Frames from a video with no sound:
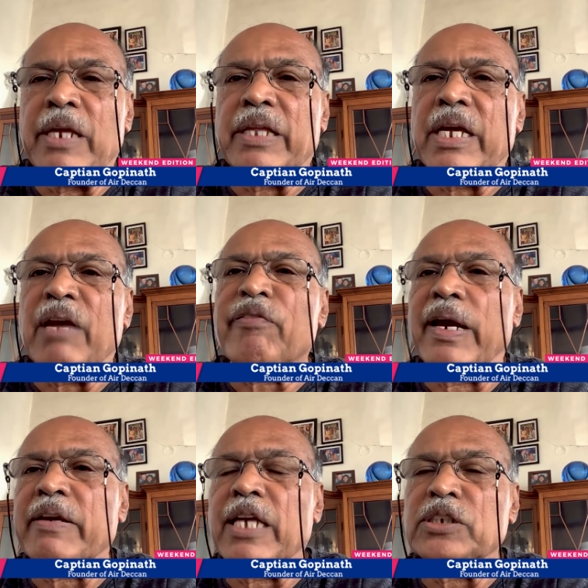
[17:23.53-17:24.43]
They gave
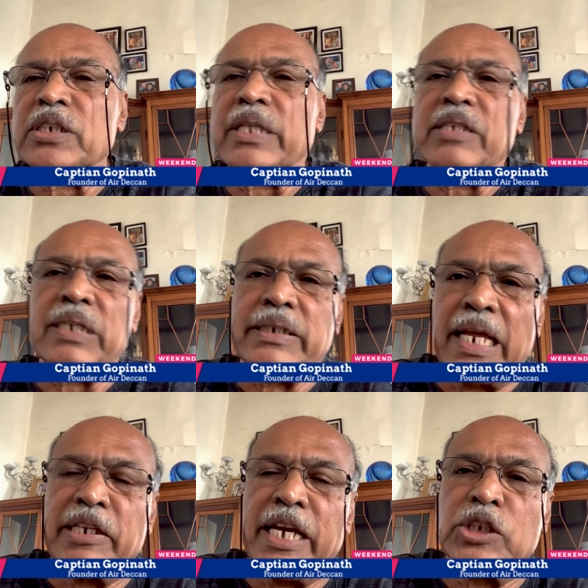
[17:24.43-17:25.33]
five kgs, they said
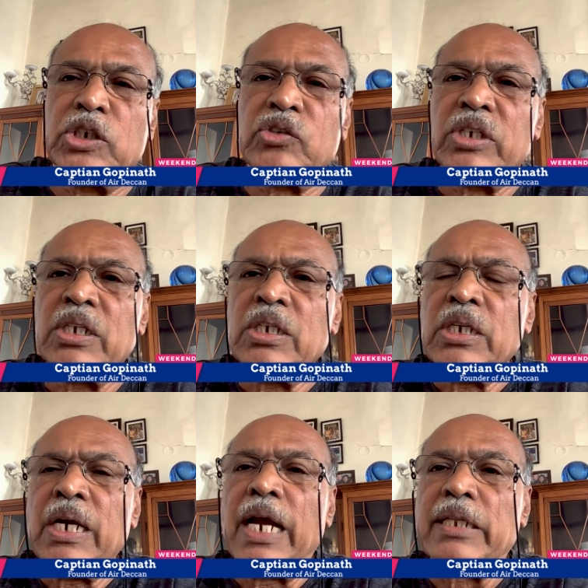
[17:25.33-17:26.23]
ten kgs,
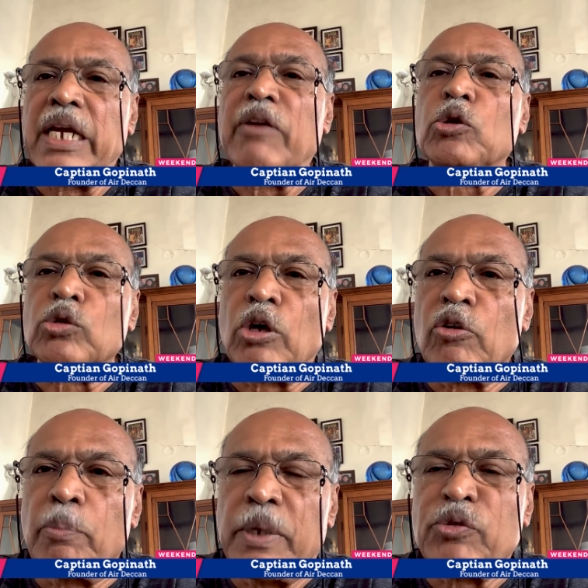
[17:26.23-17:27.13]
and they gave two thousand
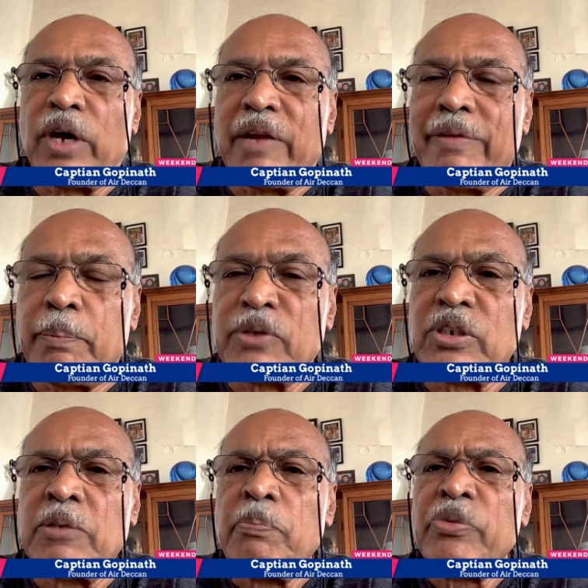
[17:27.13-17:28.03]
rupees for every
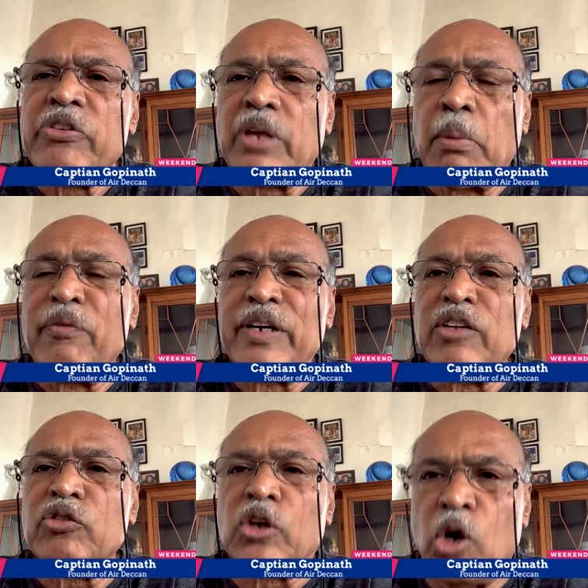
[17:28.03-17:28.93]
person. Some of it
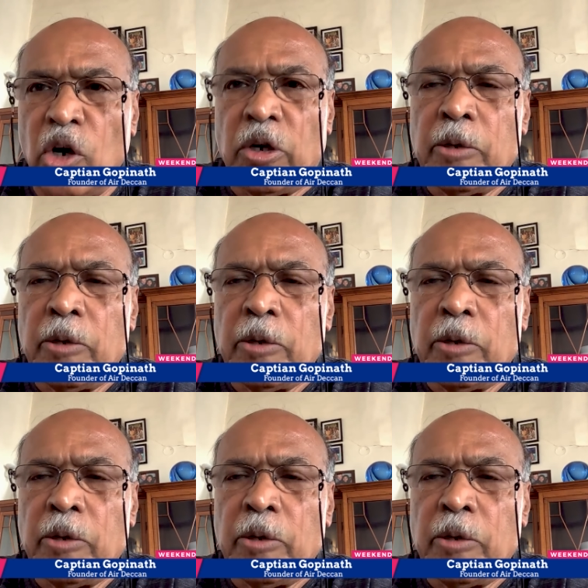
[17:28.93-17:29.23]
is good,